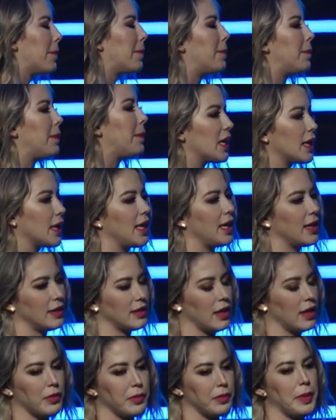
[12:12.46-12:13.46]

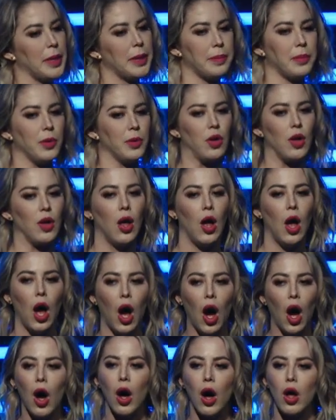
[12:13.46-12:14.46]
millions of people
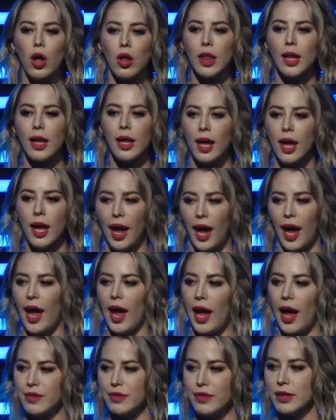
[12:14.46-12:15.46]
all
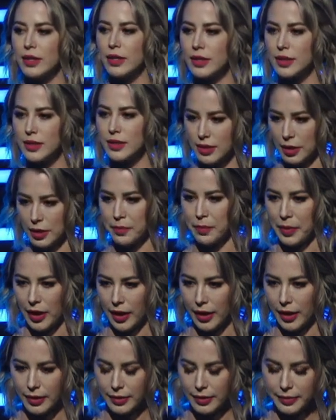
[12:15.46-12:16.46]
have something.